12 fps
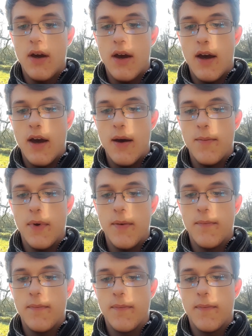It
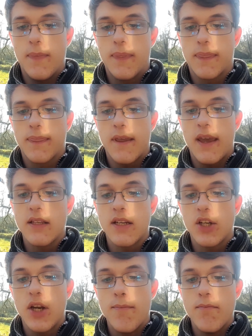is
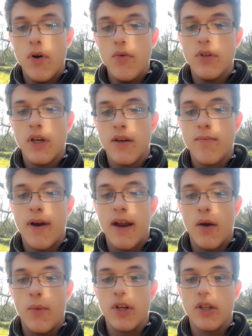actually a moated
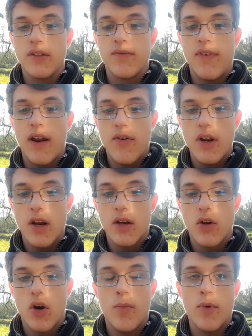manor, which is very
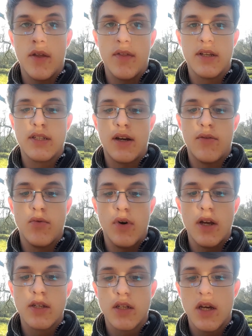uncommon in the
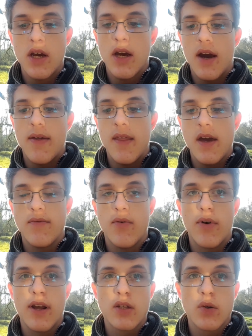southwest, and
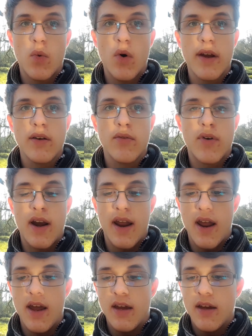therefore it is quite
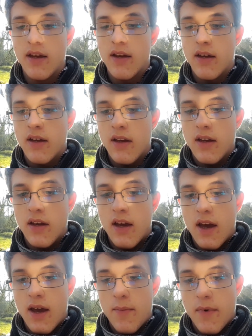rare.
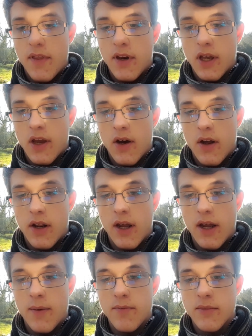The
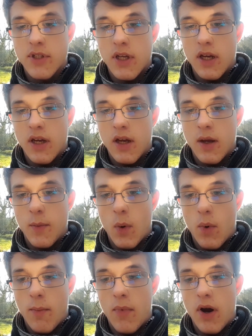Decardahams
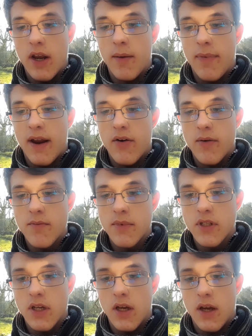were minor
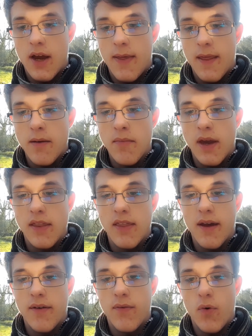barons, and they made
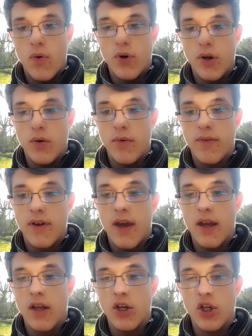their fortune with
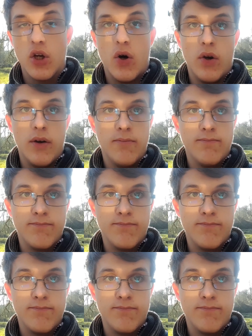King John.